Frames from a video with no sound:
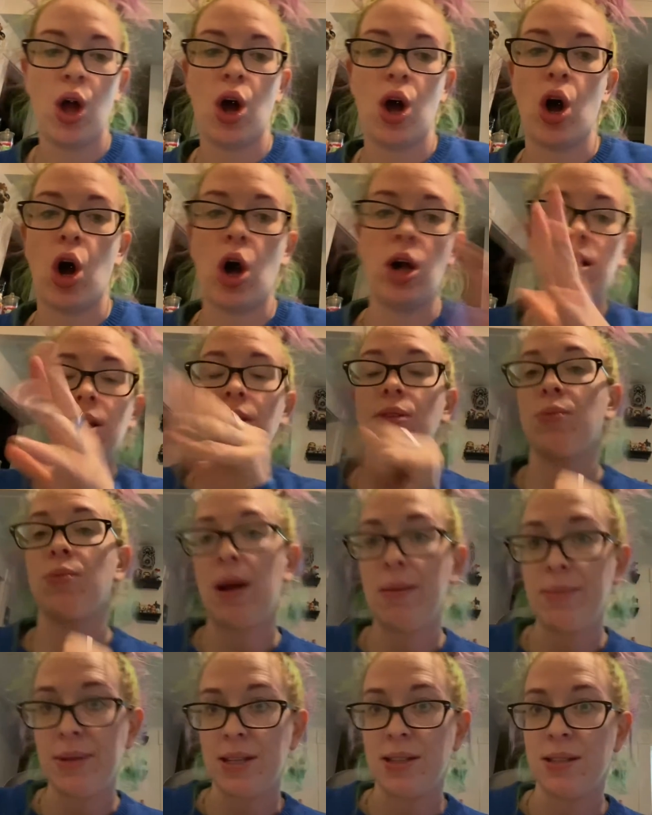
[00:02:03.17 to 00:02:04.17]
all the
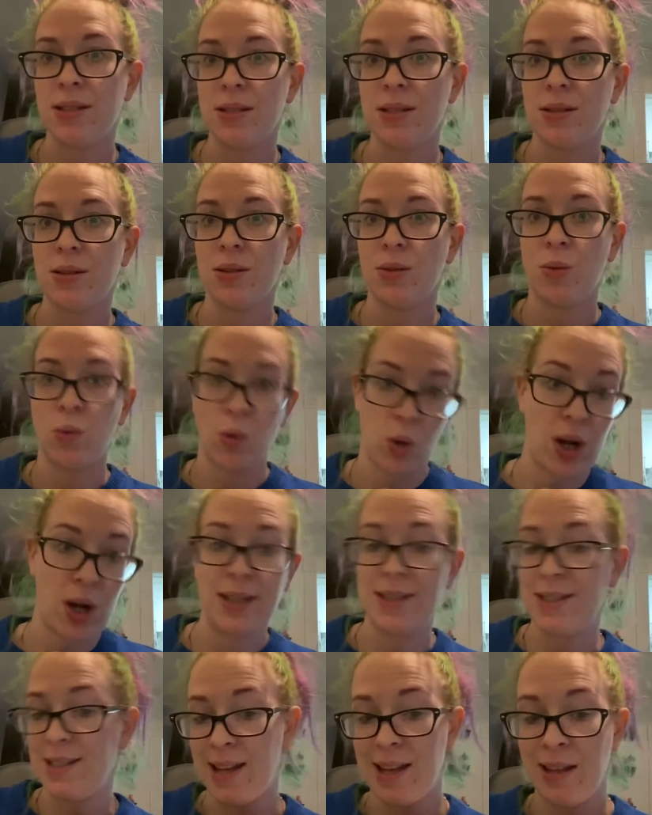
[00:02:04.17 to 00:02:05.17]
remnants were
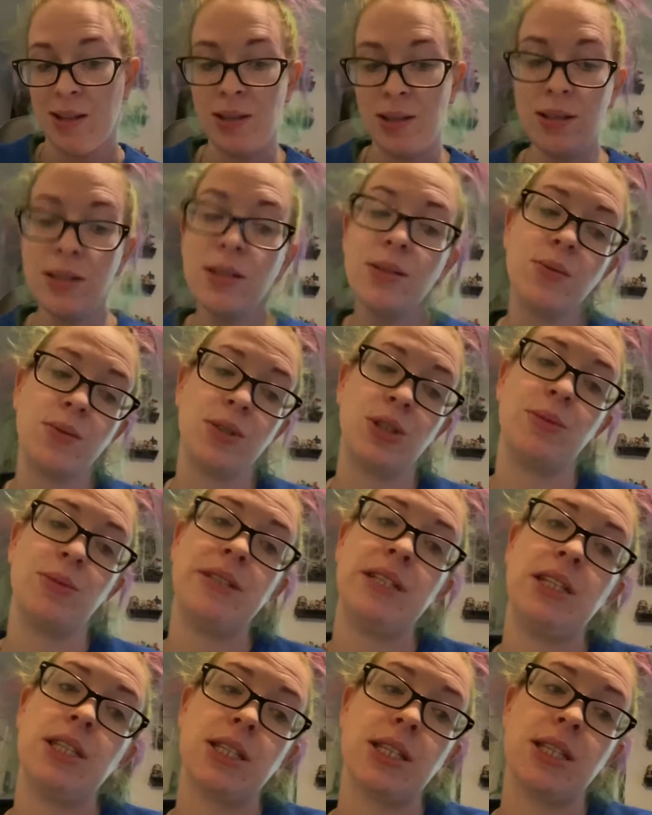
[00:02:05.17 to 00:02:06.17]
on sale, which
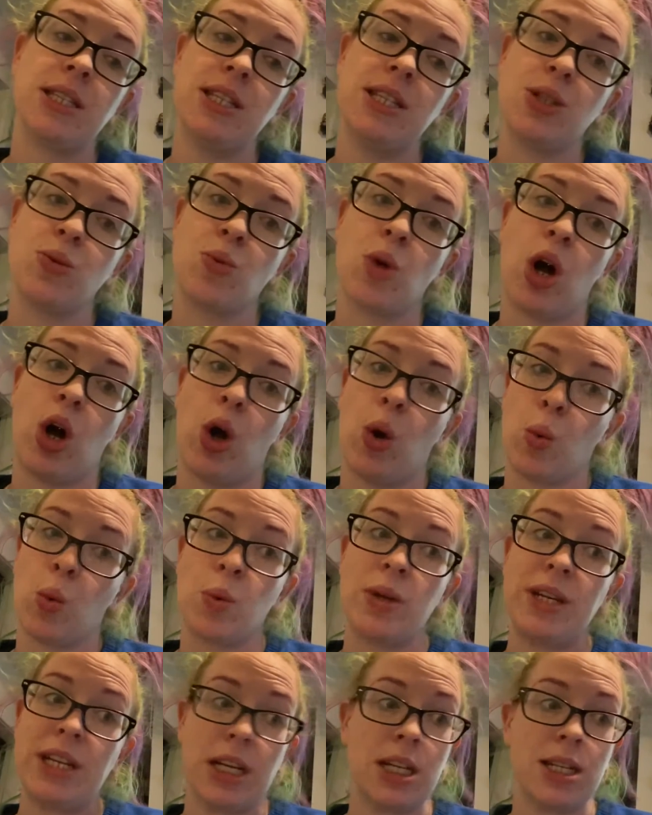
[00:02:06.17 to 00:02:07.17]
means these were all
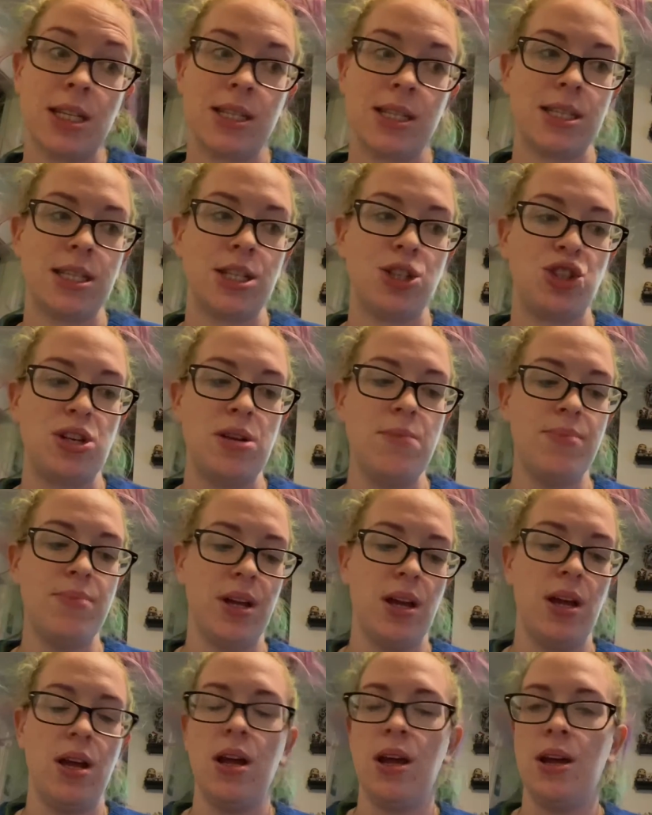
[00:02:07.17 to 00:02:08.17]
ridiculously cheap.
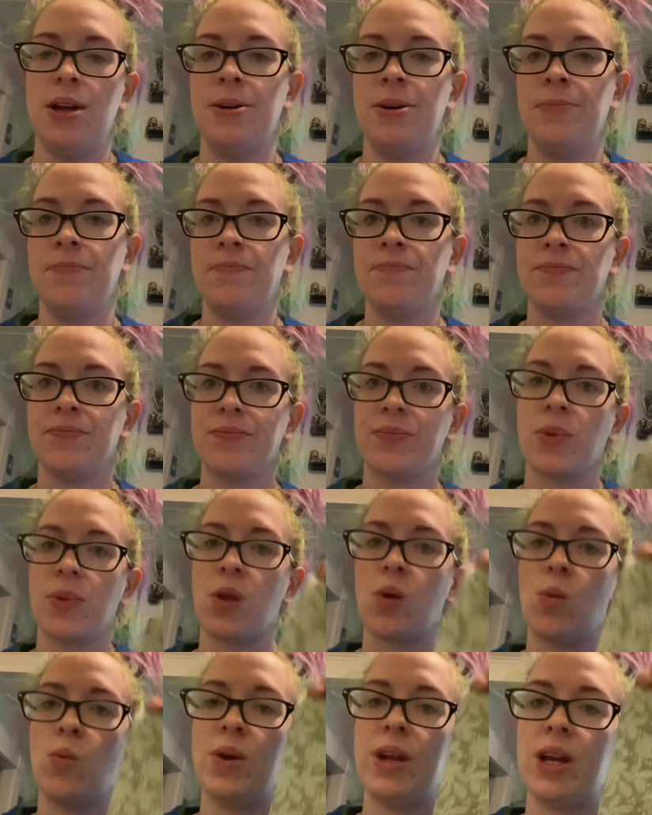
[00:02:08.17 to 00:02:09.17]

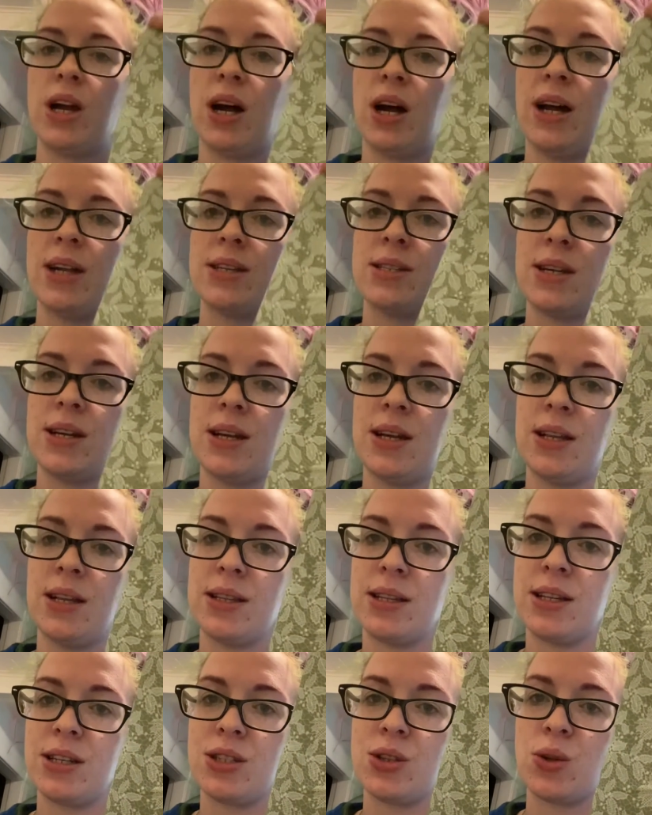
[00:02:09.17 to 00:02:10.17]
We got
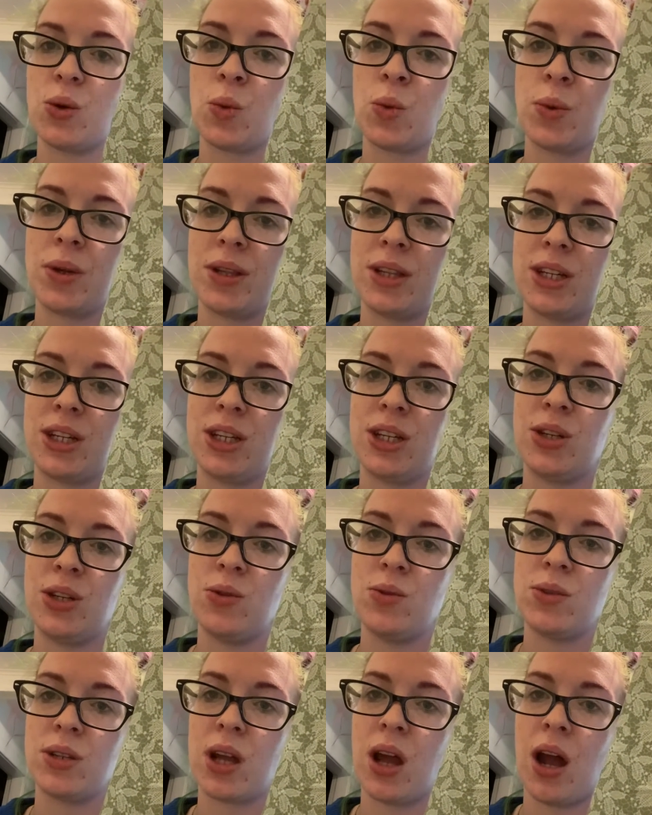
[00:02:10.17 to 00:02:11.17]
this really
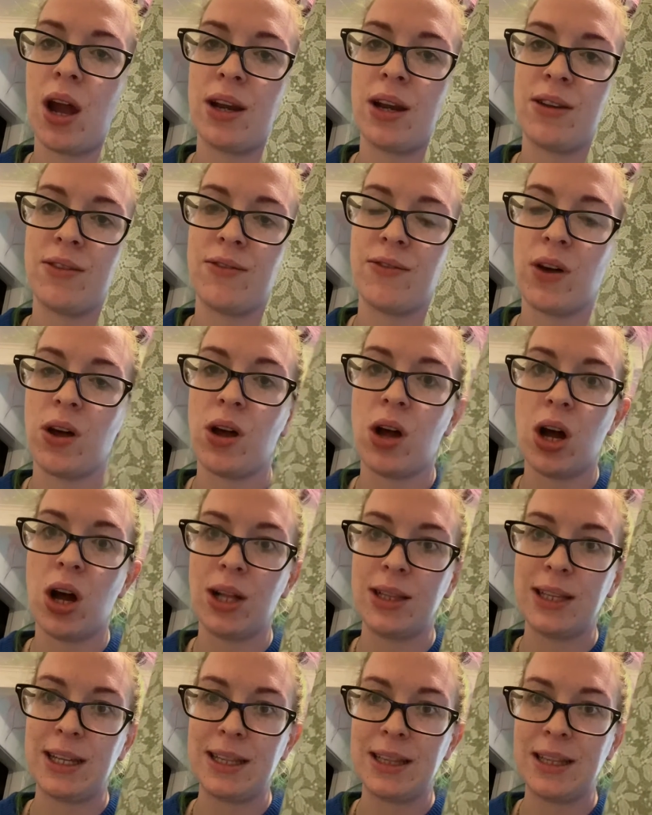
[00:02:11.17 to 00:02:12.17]
cute kind of
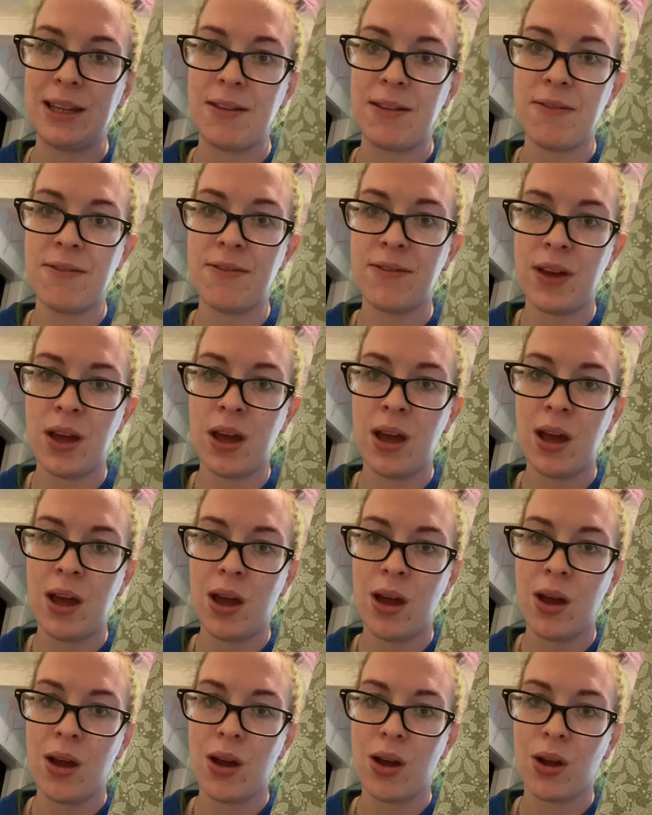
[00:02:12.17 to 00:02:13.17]
holly leaf
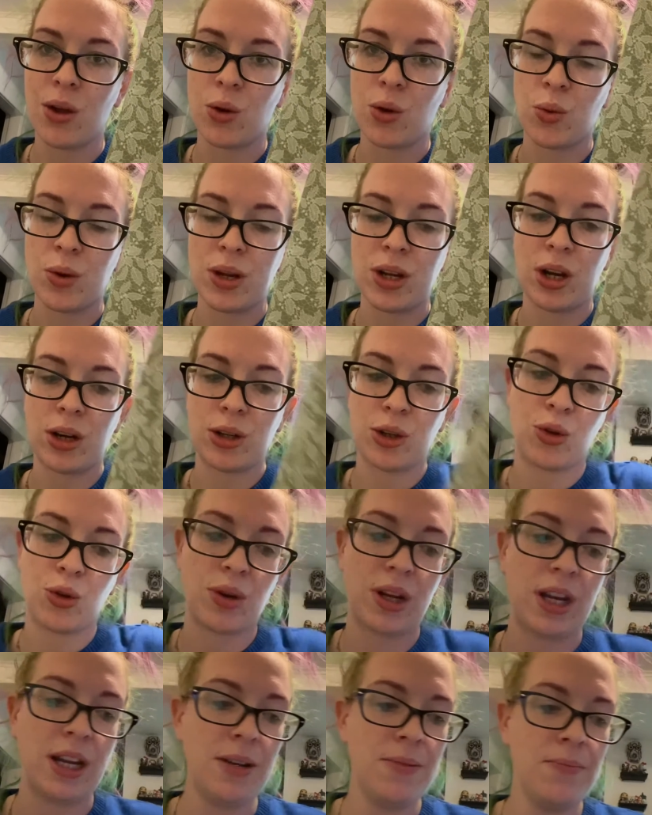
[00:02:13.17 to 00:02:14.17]
green on
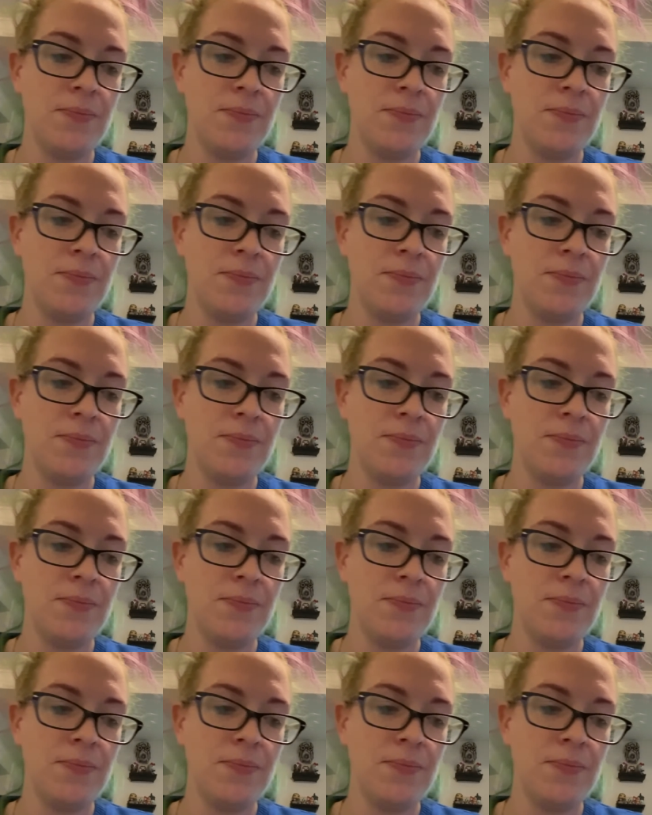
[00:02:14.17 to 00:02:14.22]
green.